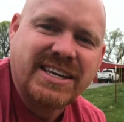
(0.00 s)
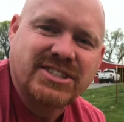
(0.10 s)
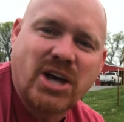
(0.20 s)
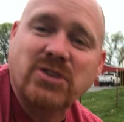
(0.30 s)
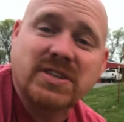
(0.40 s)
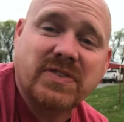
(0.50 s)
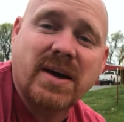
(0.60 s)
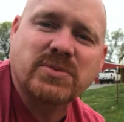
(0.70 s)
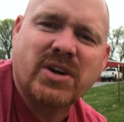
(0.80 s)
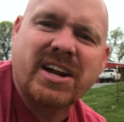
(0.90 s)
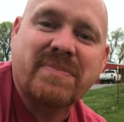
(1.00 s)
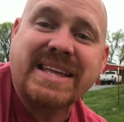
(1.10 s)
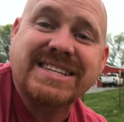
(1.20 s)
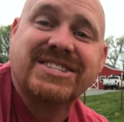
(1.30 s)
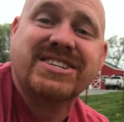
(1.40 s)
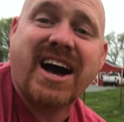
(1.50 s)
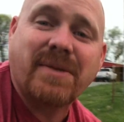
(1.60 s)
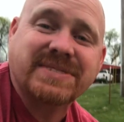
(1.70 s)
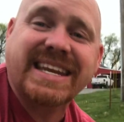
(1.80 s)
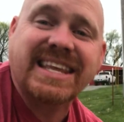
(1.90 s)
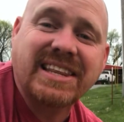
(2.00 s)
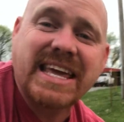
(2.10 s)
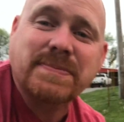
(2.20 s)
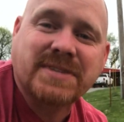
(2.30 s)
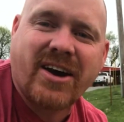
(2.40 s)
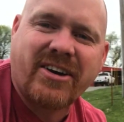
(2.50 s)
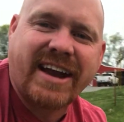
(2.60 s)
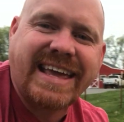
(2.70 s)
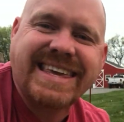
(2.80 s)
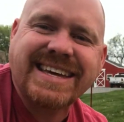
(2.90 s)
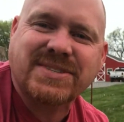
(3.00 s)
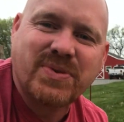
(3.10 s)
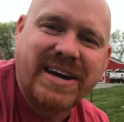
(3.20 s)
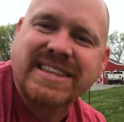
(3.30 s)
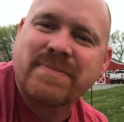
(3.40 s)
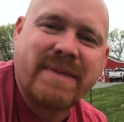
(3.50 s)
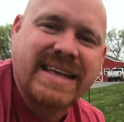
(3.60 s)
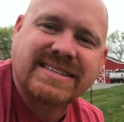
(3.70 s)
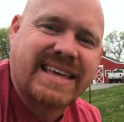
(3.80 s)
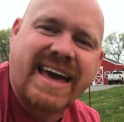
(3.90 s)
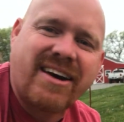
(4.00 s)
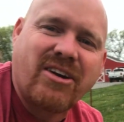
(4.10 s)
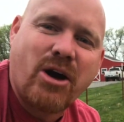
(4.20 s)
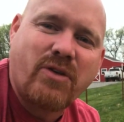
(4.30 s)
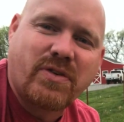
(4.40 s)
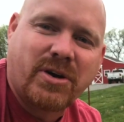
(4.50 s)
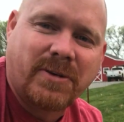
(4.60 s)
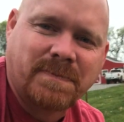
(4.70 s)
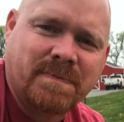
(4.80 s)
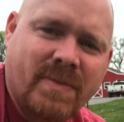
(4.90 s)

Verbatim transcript: Joseph comes running up and he jumps and he leaps on her. And guess what? The mess got all over her.